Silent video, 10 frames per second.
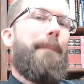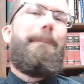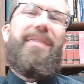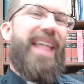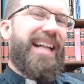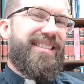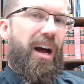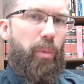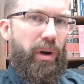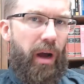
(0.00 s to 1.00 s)
but that's
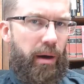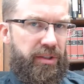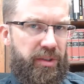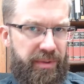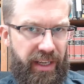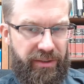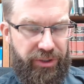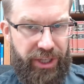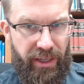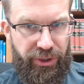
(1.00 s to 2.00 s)
not what
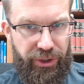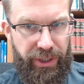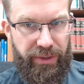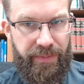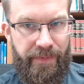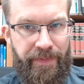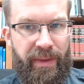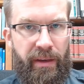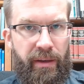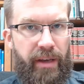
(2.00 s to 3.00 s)
consubstantiation is.
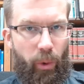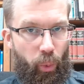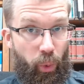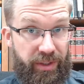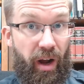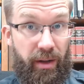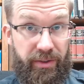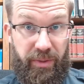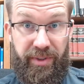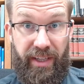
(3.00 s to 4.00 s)
Now, what's
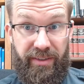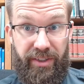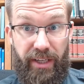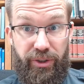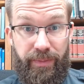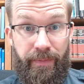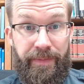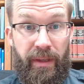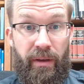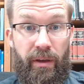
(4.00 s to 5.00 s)
consubstantiation?
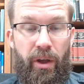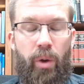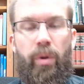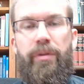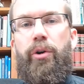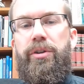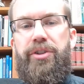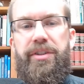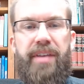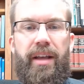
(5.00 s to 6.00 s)
Well, the
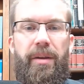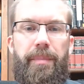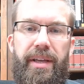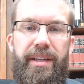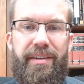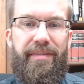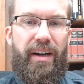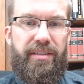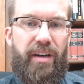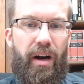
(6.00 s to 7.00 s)
Christian Encyclopedia
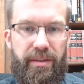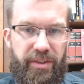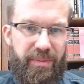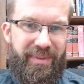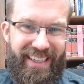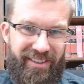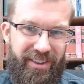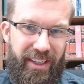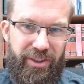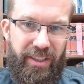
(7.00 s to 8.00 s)
defines
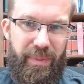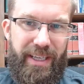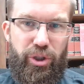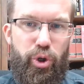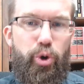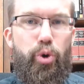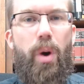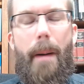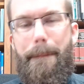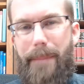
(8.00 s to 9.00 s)
consubstantiation as being
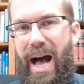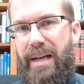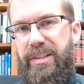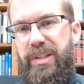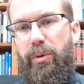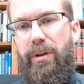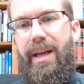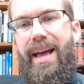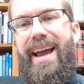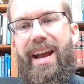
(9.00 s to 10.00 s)
two possible
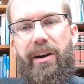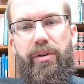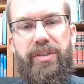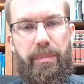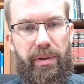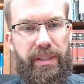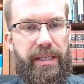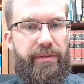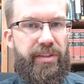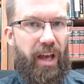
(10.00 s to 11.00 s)
errant
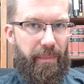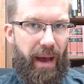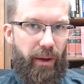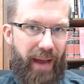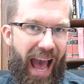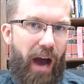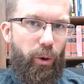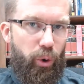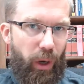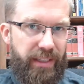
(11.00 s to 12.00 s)
beliefs about how
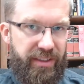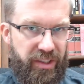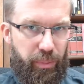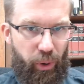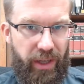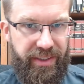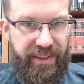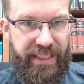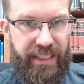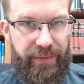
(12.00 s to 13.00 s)
Christ is
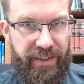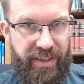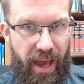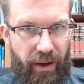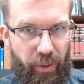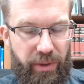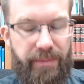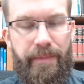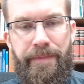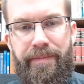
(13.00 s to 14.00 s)
present in the sacrament.
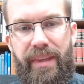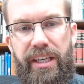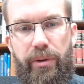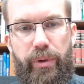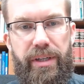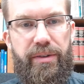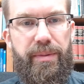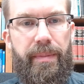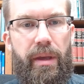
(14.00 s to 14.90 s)
It reads